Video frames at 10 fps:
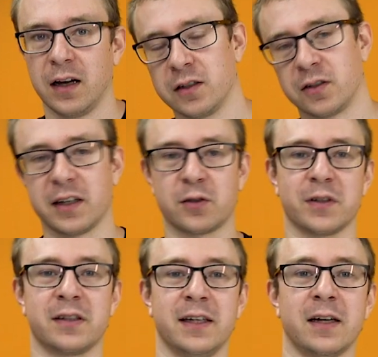So this
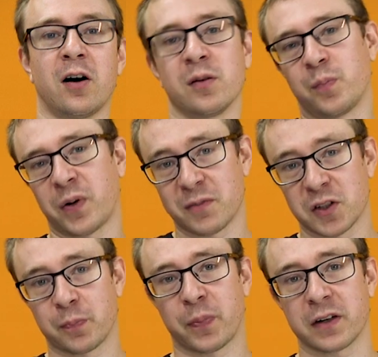was the
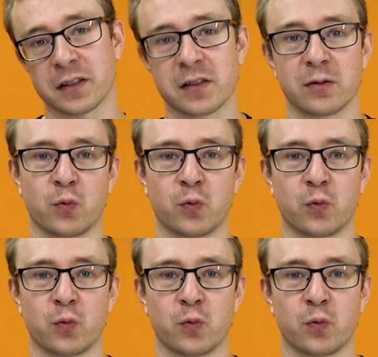on-premise part